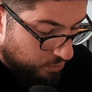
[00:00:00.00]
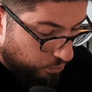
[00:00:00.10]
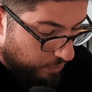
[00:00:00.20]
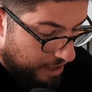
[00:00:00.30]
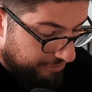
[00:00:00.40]

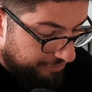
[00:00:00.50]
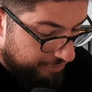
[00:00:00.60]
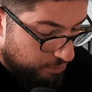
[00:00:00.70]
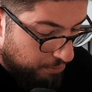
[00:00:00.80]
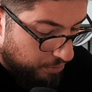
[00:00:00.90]
we have a
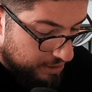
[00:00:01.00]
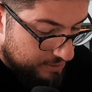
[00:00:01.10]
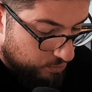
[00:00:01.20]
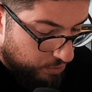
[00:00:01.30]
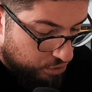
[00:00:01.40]
few
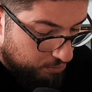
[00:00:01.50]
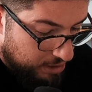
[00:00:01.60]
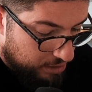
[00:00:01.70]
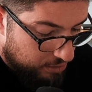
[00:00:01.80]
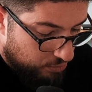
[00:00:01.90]
points when you
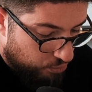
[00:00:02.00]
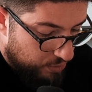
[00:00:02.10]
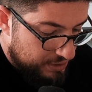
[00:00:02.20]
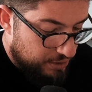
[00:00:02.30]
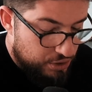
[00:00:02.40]
make your
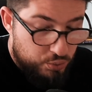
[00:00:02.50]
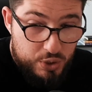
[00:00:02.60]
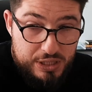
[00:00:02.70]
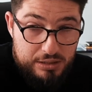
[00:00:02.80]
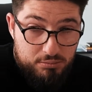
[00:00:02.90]
research, which
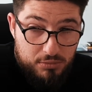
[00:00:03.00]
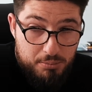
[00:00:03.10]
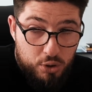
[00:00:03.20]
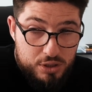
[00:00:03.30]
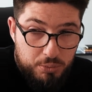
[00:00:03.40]
is the
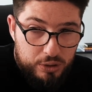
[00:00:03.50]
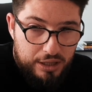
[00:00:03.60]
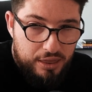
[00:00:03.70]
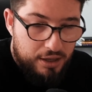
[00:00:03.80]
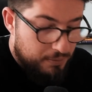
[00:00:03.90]
most important
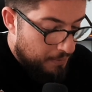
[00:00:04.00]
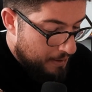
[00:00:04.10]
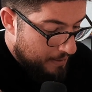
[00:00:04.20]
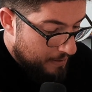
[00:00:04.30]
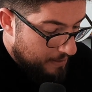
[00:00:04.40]
thing.
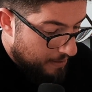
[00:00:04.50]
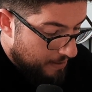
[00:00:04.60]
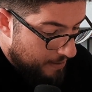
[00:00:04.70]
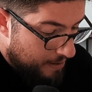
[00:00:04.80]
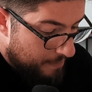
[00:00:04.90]

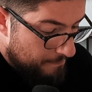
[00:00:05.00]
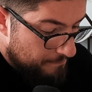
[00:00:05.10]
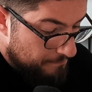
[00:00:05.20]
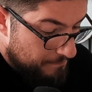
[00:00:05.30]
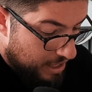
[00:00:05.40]
And
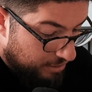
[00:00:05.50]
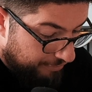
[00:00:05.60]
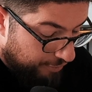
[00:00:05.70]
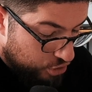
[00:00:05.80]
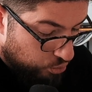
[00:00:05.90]
the
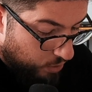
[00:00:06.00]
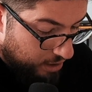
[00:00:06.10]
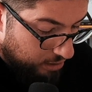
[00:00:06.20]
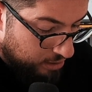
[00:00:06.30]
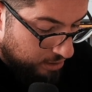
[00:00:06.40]
first
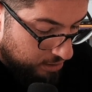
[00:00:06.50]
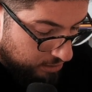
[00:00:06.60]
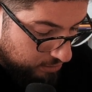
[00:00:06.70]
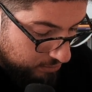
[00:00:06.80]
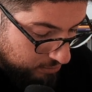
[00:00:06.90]
one
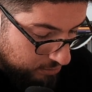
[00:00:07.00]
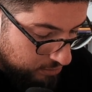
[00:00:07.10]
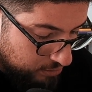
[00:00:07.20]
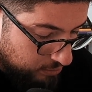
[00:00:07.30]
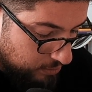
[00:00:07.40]

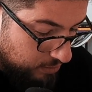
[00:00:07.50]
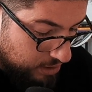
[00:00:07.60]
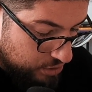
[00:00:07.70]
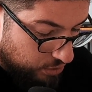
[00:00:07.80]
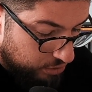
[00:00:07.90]

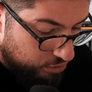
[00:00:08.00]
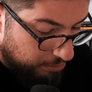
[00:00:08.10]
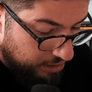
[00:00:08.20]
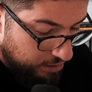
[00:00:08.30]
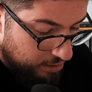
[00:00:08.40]
is going to
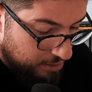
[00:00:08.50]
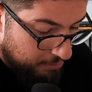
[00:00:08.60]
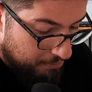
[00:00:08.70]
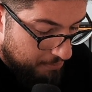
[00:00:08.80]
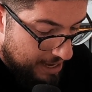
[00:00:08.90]
be
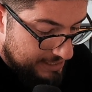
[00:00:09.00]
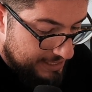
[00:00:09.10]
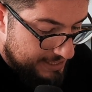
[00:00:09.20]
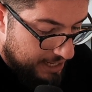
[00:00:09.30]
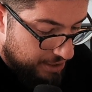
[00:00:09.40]
mass
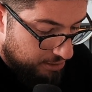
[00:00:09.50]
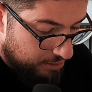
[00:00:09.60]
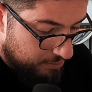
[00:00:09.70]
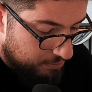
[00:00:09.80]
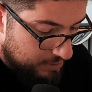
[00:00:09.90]
desire,
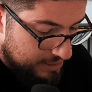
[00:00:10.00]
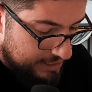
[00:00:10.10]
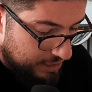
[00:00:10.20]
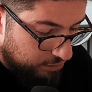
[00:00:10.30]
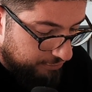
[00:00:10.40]

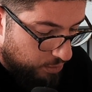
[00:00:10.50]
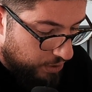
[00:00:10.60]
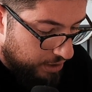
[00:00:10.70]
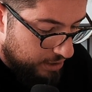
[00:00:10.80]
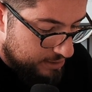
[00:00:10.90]
state of
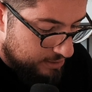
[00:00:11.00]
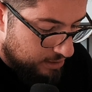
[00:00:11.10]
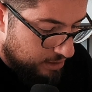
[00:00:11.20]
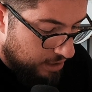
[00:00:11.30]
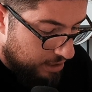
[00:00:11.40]
awareness,
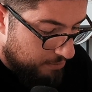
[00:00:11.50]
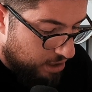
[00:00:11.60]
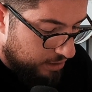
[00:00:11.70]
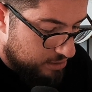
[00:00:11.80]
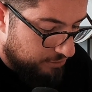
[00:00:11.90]
and
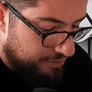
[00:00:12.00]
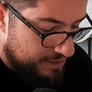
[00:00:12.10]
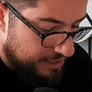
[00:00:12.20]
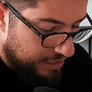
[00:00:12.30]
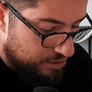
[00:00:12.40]
market
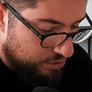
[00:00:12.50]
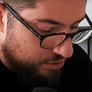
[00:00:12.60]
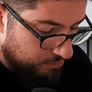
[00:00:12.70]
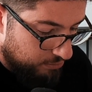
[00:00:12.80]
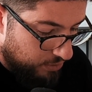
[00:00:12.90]
sophistication,
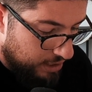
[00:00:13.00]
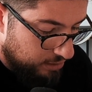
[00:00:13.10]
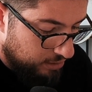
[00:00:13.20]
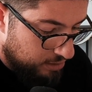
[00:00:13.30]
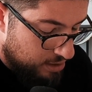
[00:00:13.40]
right?
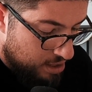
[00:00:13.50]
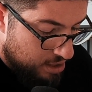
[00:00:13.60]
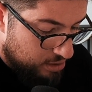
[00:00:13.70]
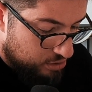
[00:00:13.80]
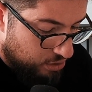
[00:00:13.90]

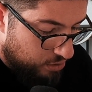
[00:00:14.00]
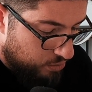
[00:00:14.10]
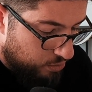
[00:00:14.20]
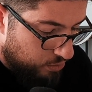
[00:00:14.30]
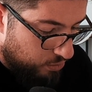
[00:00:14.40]

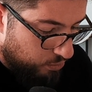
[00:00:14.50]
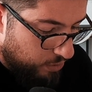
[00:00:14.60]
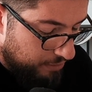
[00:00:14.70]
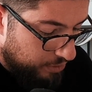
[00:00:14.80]
So when